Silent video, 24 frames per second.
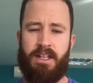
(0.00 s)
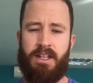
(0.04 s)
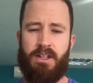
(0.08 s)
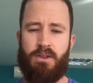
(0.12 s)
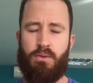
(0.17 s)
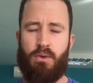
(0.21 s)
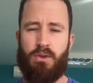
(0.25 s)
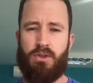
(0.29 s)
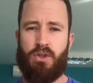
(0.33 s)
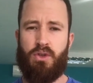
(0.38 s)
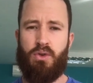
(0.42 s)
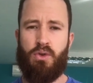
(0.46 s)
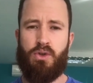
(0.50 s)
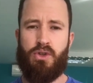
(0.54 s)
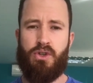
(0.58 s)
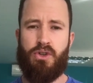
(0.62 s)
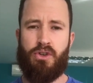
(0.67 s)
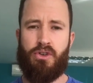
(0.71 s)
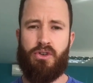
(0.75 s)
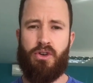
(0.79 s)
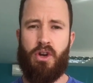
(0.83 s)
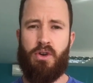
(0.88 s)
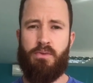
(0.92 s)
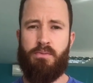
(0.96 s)
what's called your
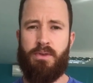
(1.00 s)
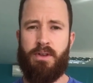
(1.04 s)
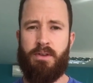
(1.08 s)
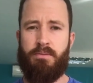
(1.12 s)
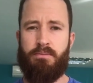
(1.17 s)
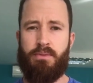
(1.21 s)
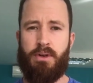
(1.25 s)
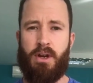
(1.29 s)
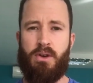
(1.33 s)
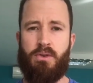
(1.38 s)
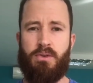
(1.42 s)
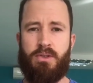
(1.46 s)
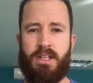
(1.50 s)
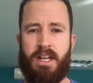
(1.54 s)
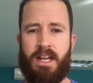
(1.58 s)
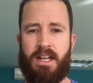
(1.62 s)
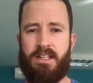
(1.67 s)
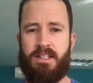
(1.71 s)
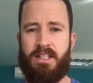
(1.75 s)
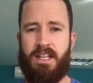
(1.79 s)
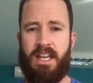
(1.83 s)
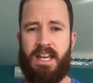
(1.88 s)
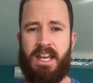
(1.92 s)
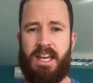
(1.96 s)
acromion process
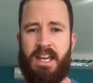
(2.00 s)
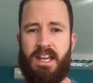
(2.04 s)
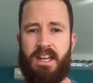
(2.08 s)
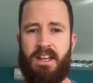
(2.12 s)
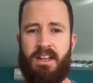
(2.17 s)
here,